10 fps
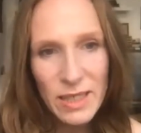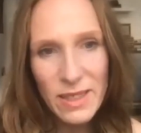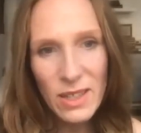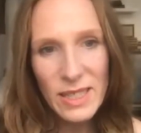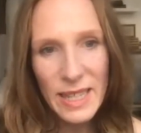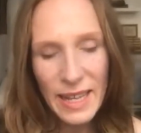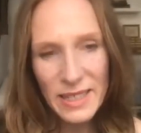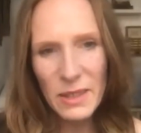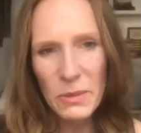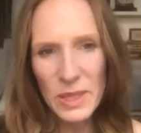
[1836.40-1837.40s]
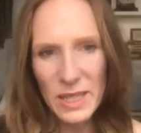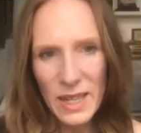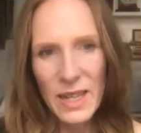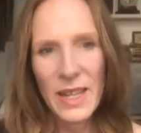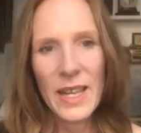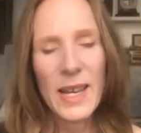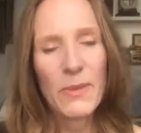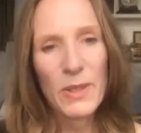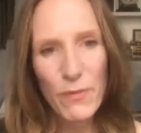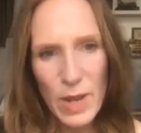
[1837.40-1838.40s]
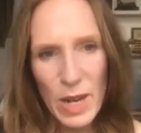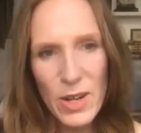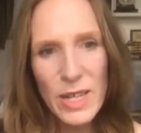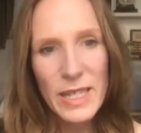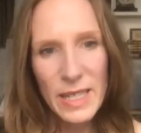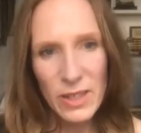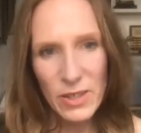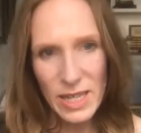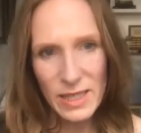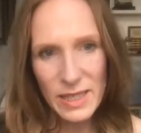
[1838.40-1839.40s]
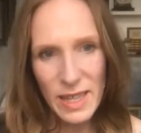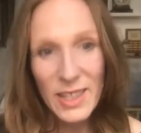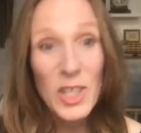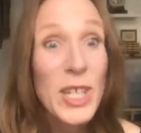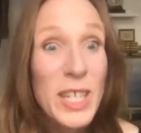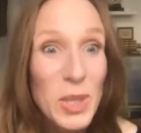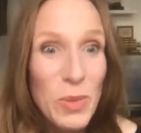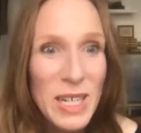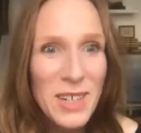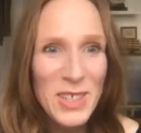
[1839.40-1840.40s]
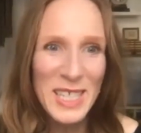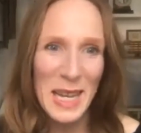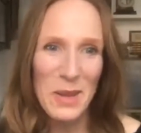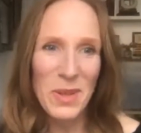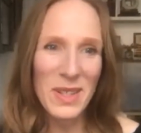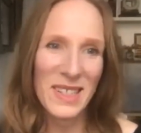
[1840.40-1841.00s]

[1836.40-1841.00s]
on set. So it was very serious. So the shields went under the table.